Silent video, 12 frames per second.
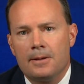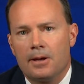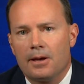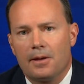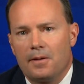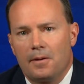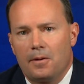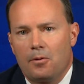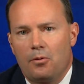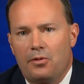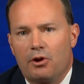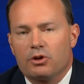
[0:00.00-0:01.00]

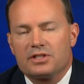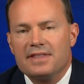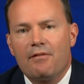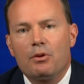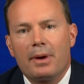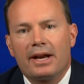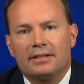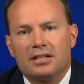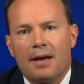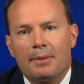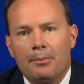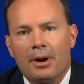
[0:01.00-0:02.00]
there has never been a
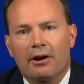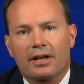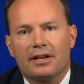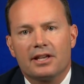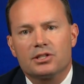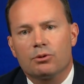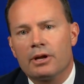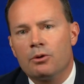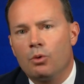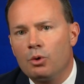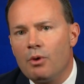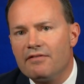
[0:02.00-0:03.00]
time in American history
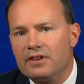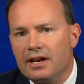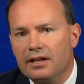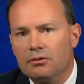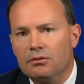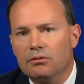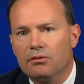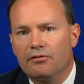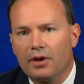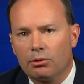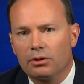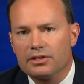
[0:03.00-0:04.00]
when we've needed
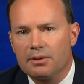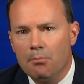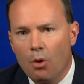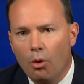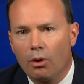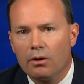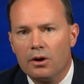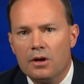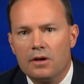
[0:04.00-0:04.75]
federalism more.